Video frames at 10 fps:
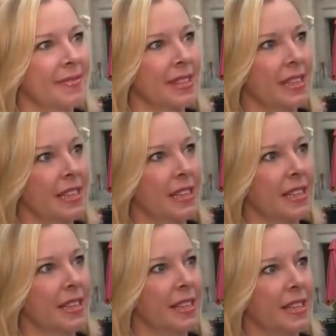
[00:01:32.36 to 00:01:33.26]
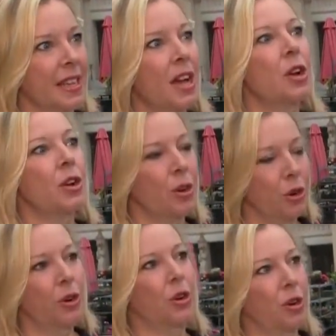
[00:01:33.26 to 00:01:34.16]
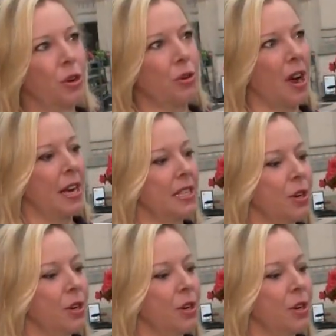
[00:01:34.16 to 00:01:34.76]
a unique purpose here with the National Cathedral.